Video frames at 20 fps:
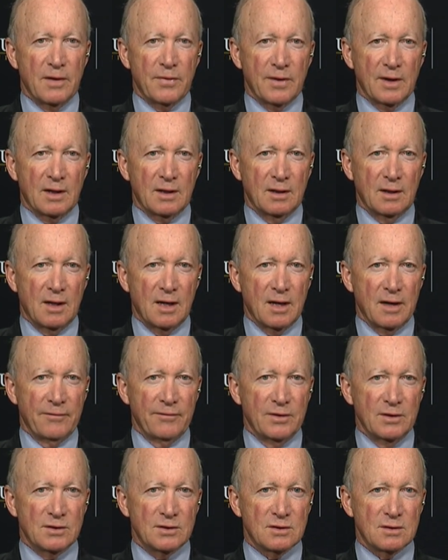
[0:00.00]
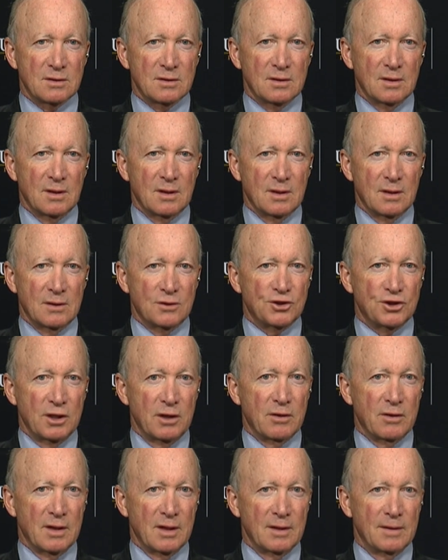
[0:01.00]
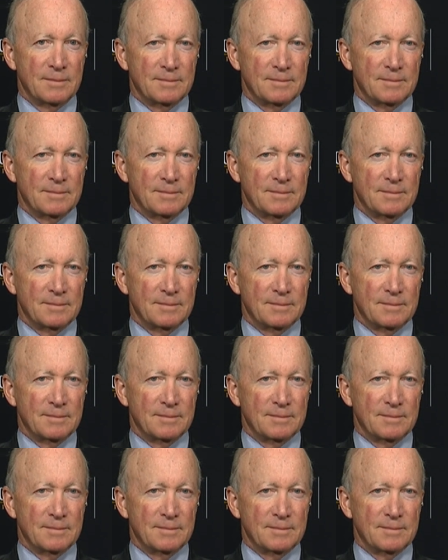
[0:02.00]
I think a lot of us share it.